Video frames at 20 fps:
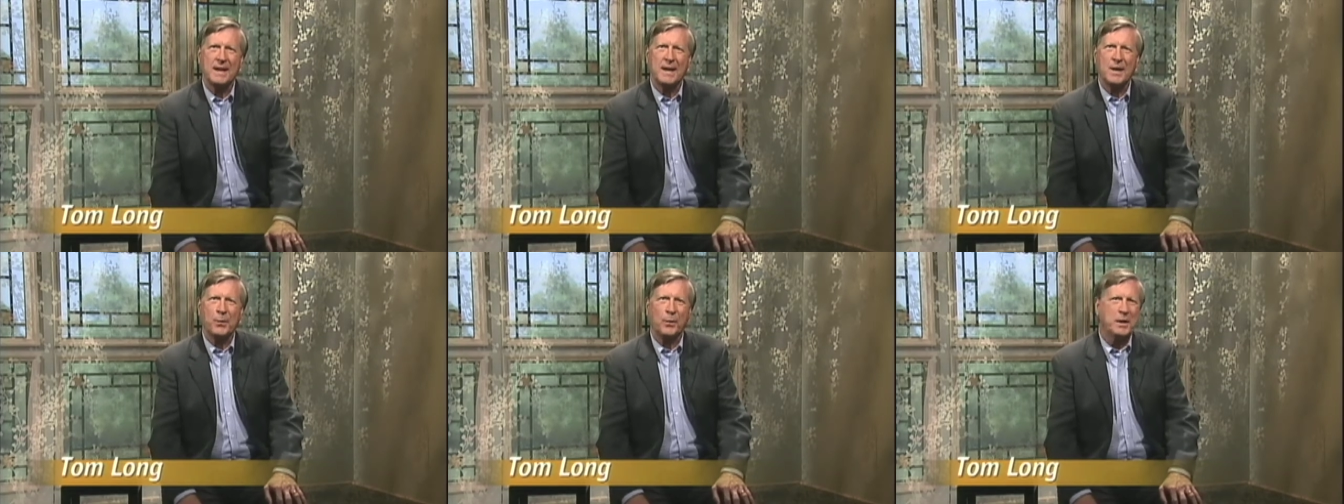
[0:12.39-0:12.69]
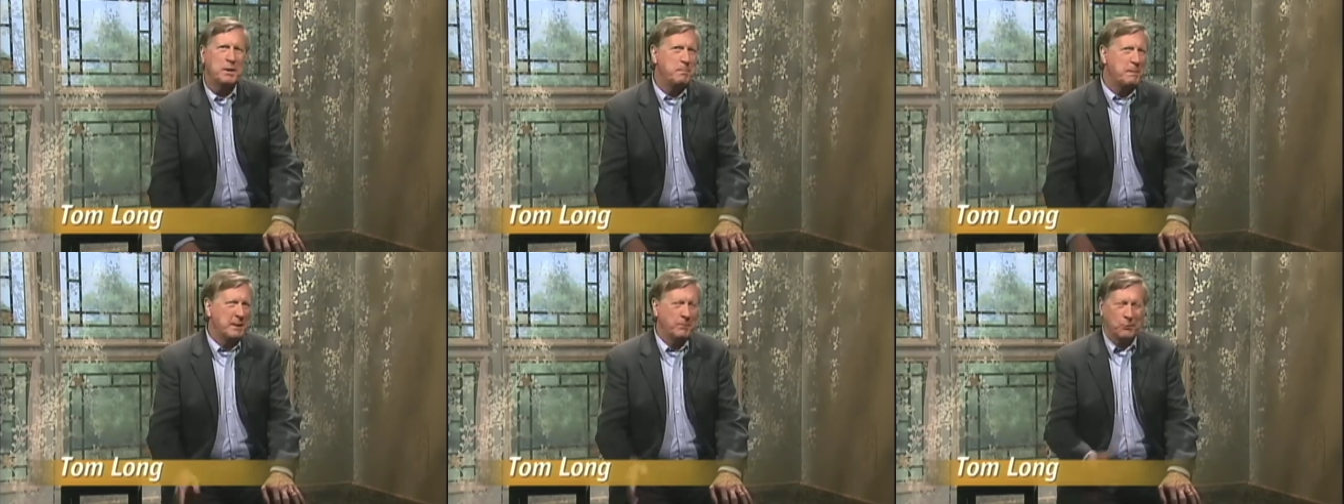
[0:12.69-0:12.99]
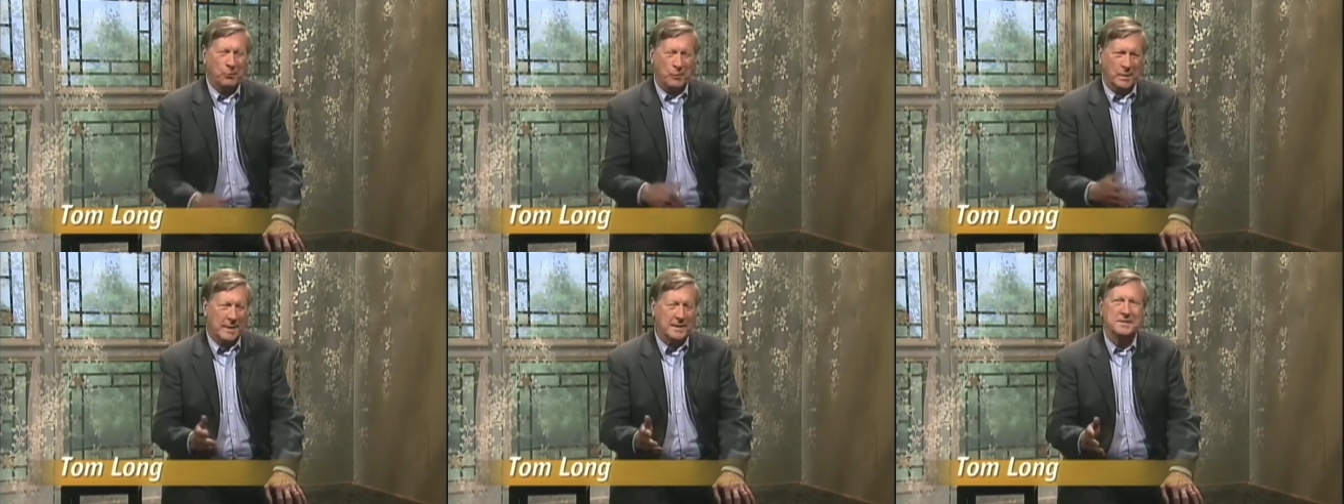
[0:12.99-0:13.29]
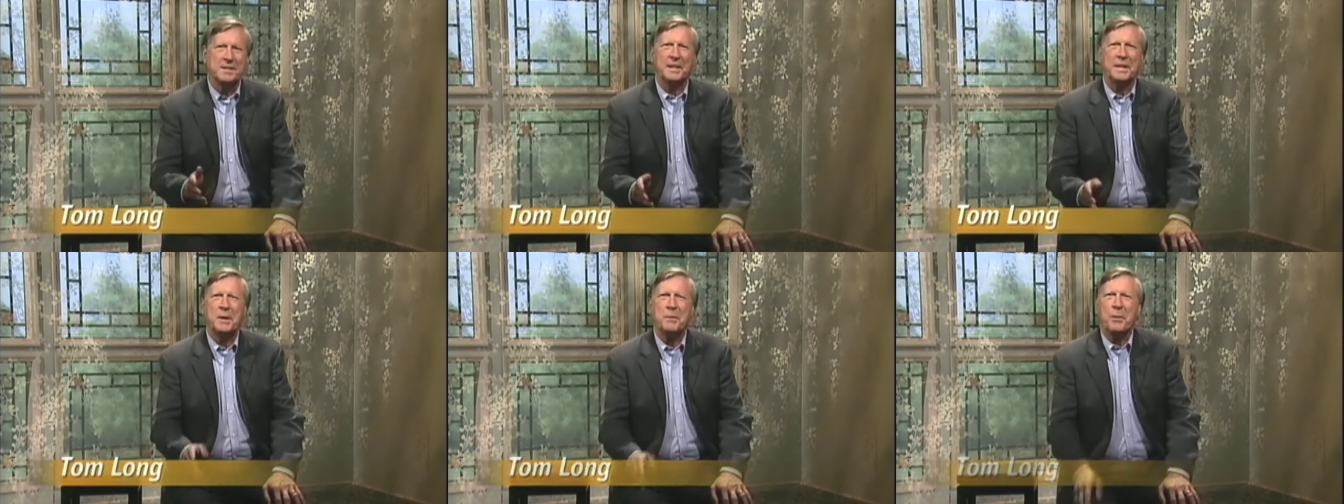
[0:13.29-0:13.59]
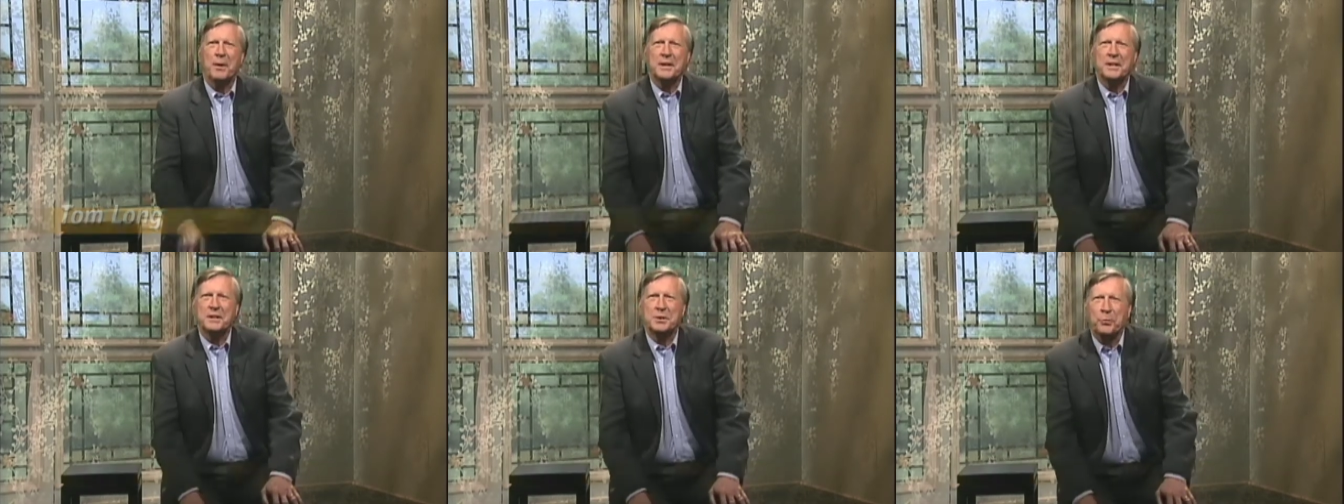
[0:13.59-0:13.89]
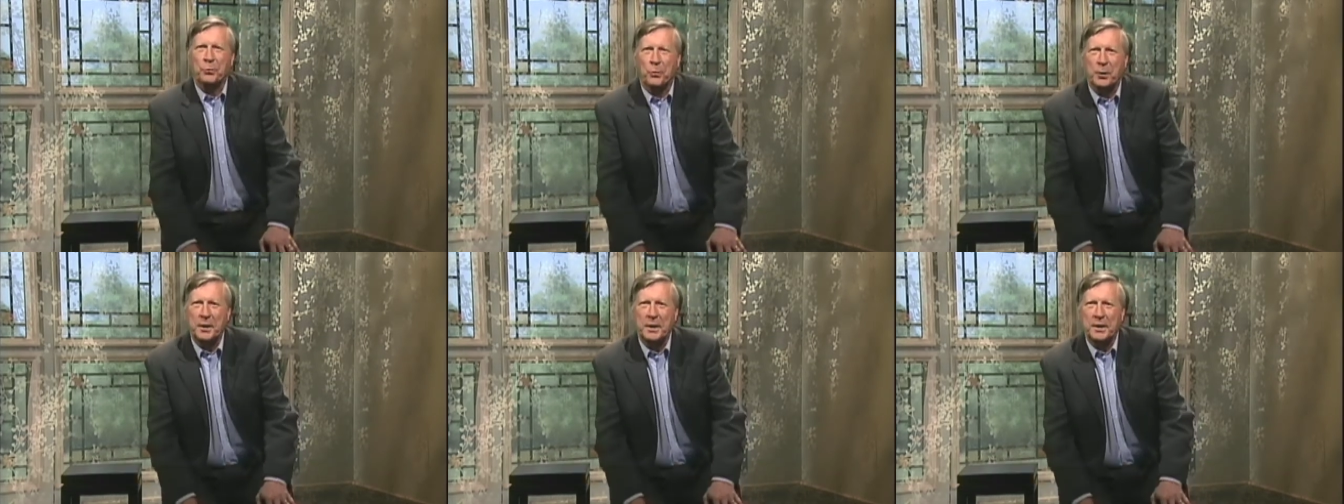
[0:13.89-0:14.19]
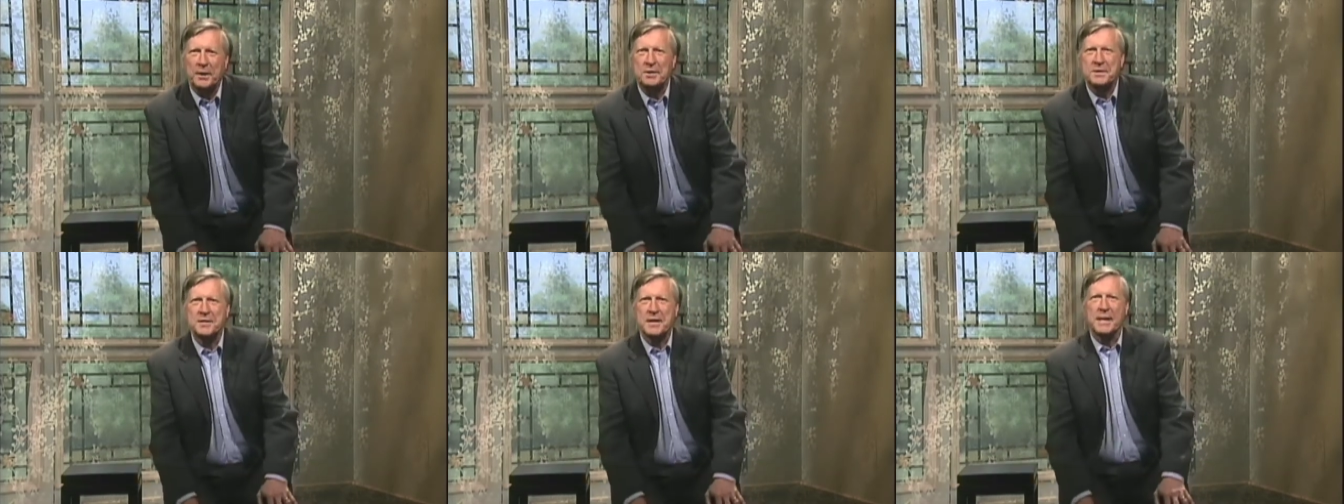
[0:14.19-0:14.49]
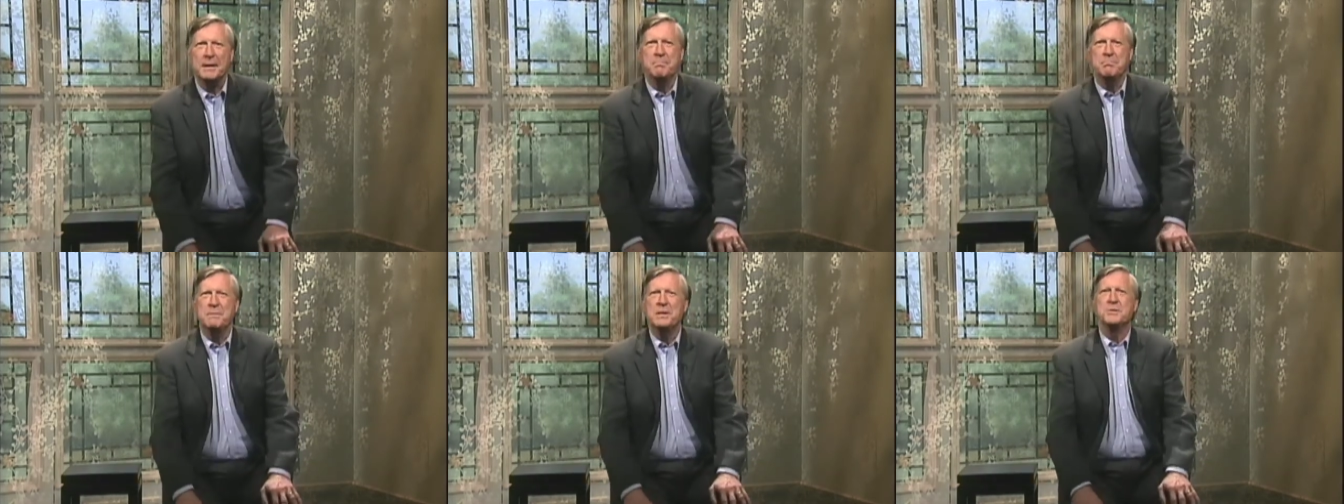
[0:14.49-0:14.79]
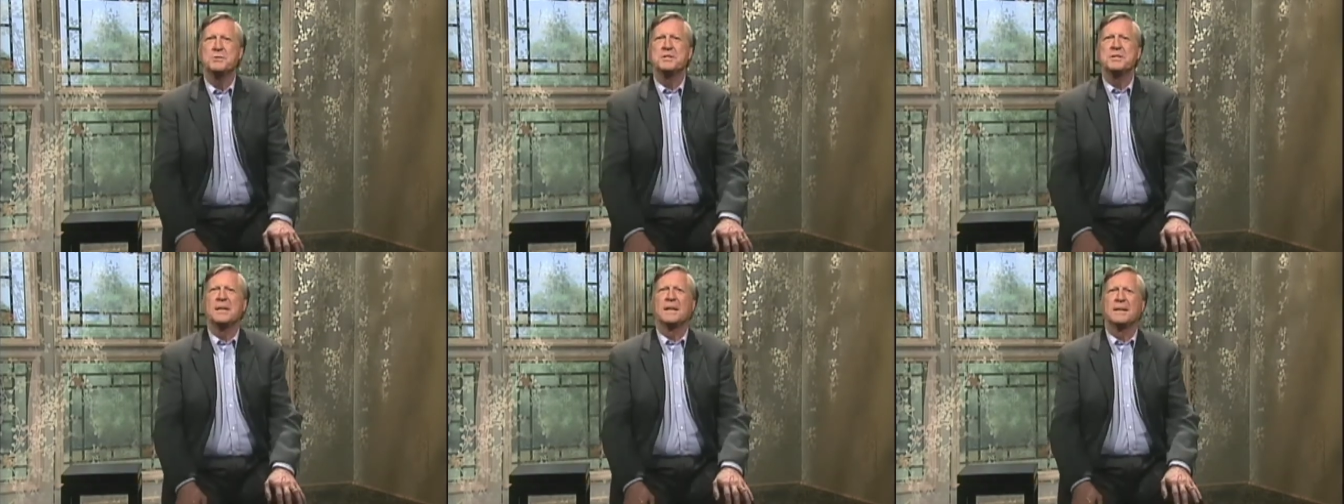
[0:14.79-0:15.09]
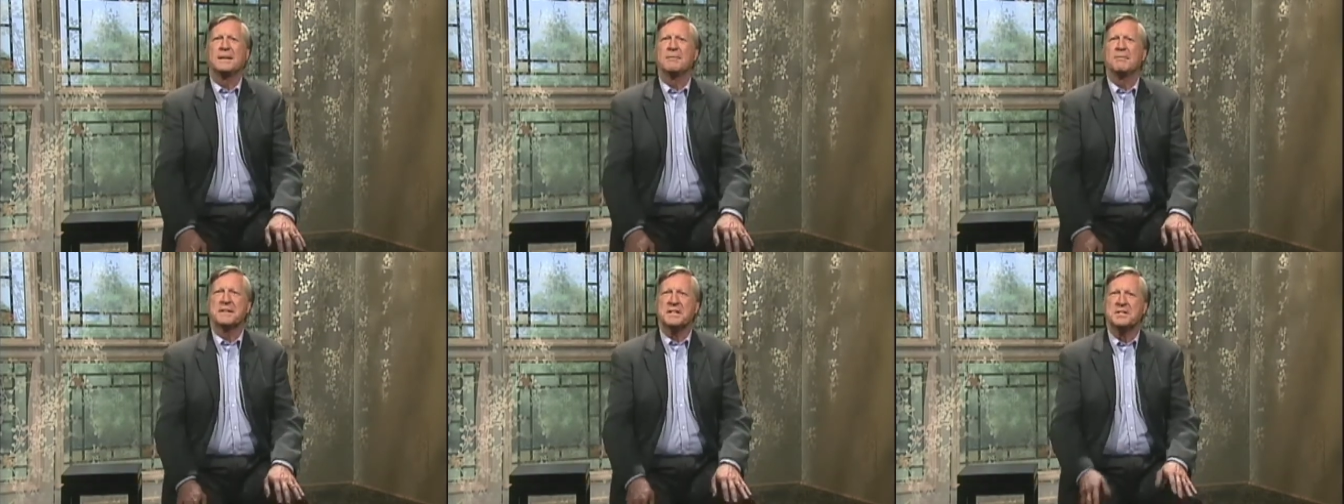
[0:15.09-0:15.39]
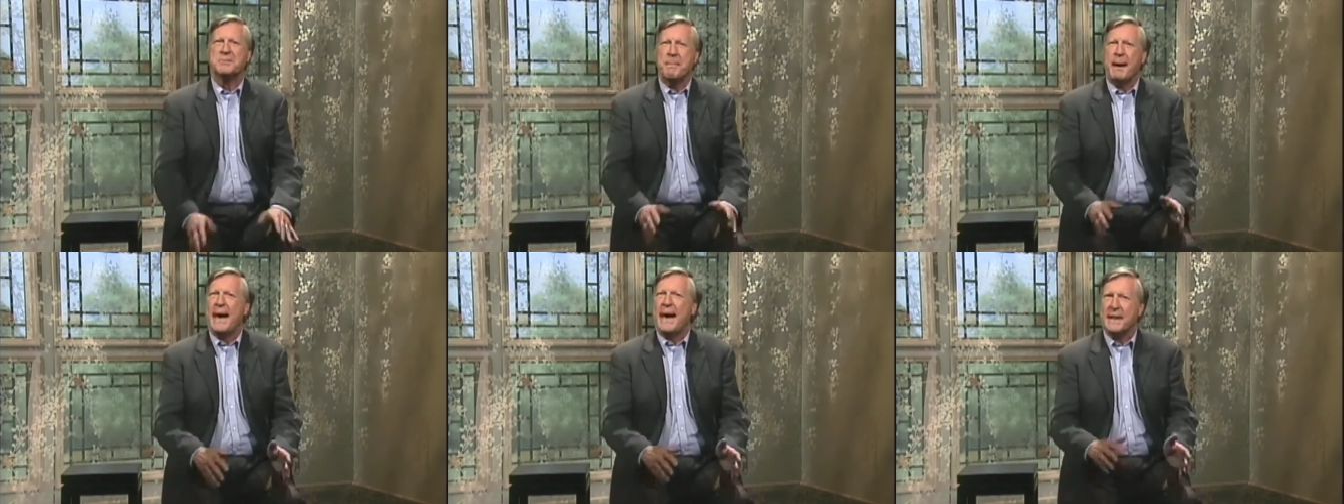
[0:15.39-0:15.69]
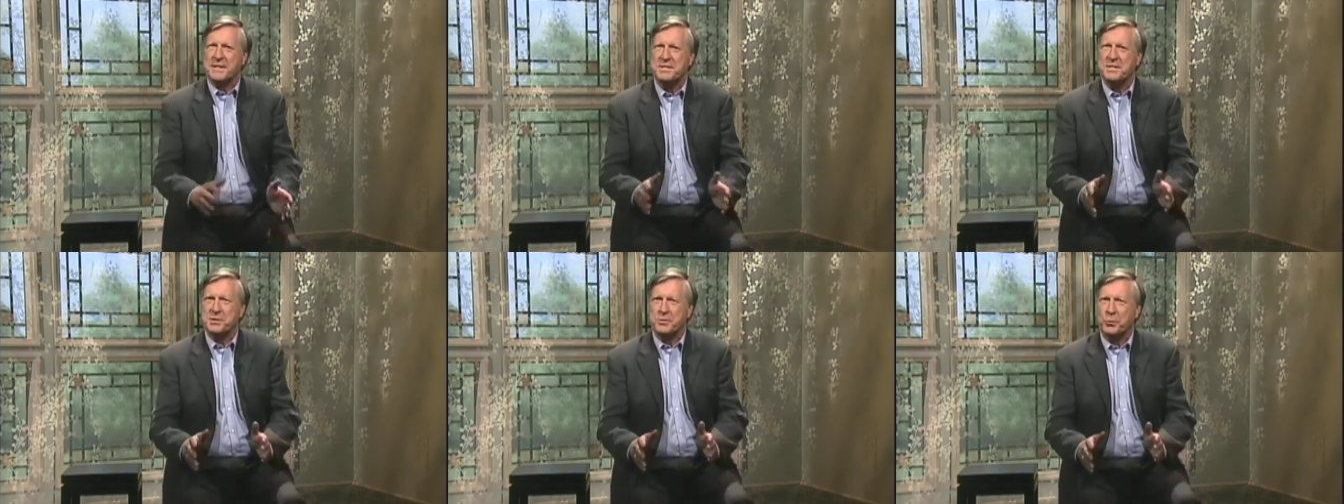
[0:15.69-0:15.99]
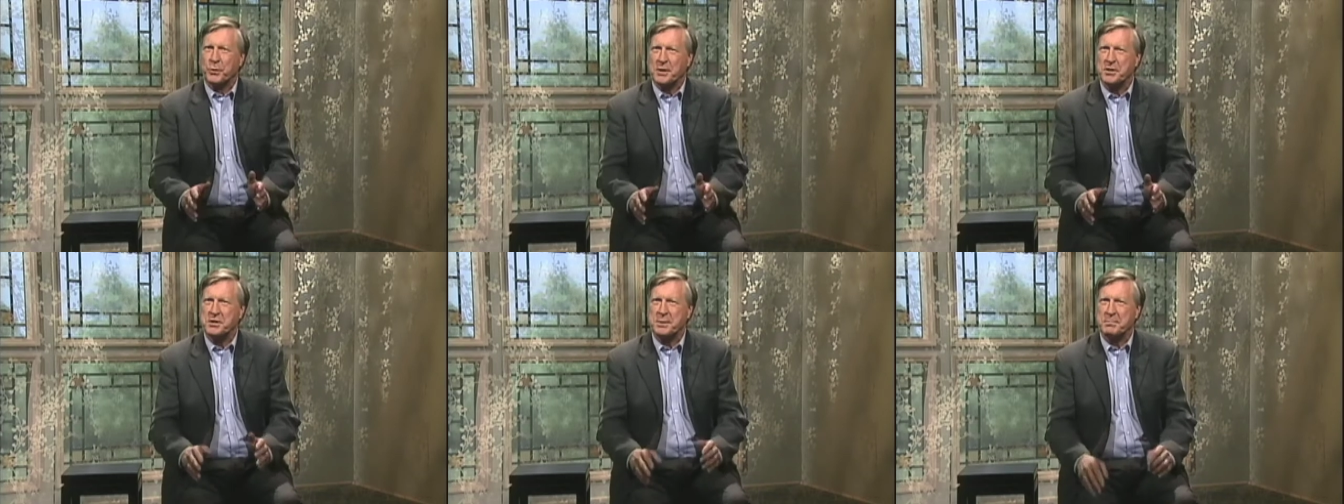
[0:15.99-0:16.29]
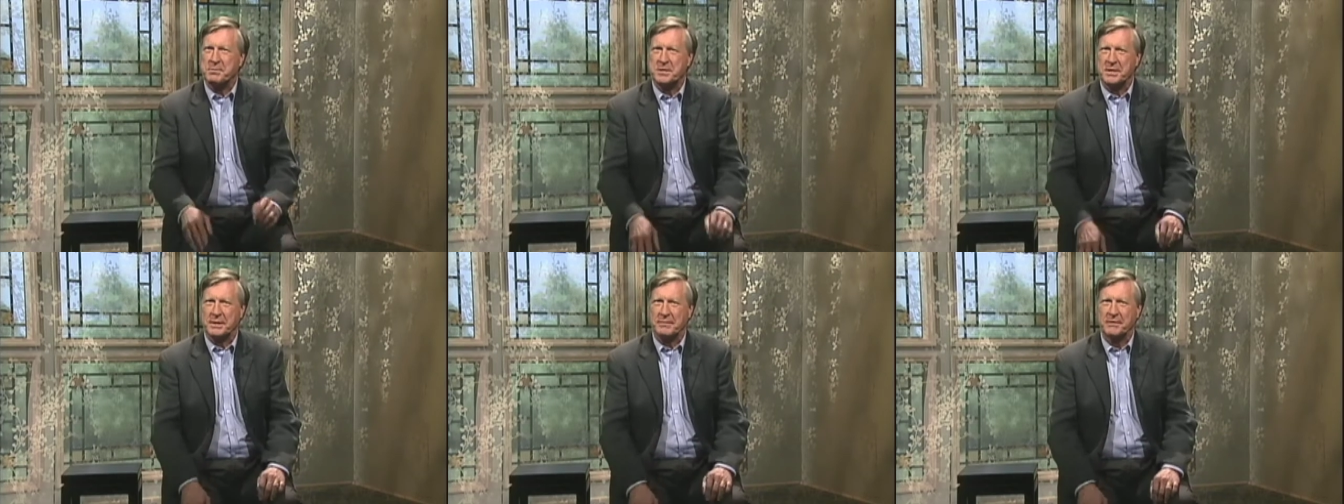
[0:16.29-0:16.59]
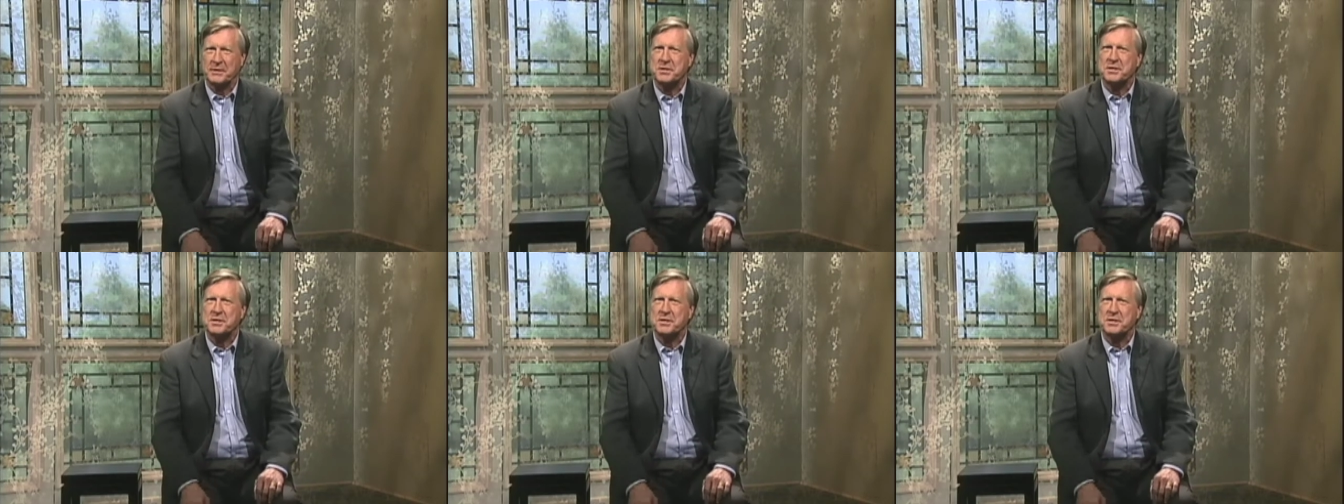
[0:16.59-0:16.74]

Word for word: What he meant was that he wanted the words and music of this mass, this worship service,